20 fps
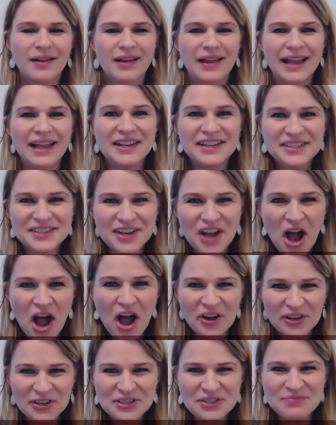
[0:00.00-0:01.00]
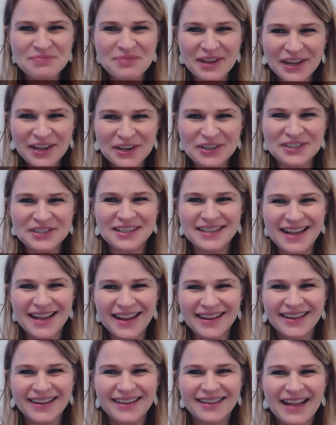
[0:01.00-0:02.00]
It is an honor to be here
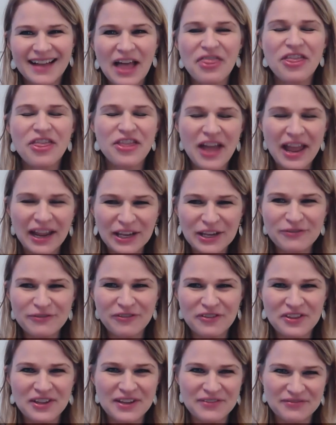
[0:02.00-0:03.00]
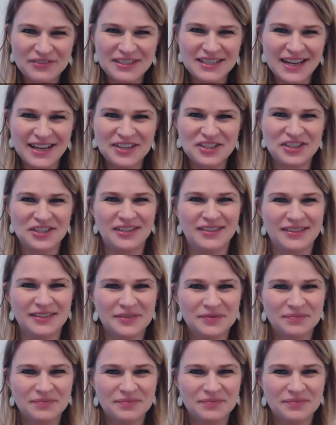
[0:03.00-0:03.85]
today, and thank you for the invitation.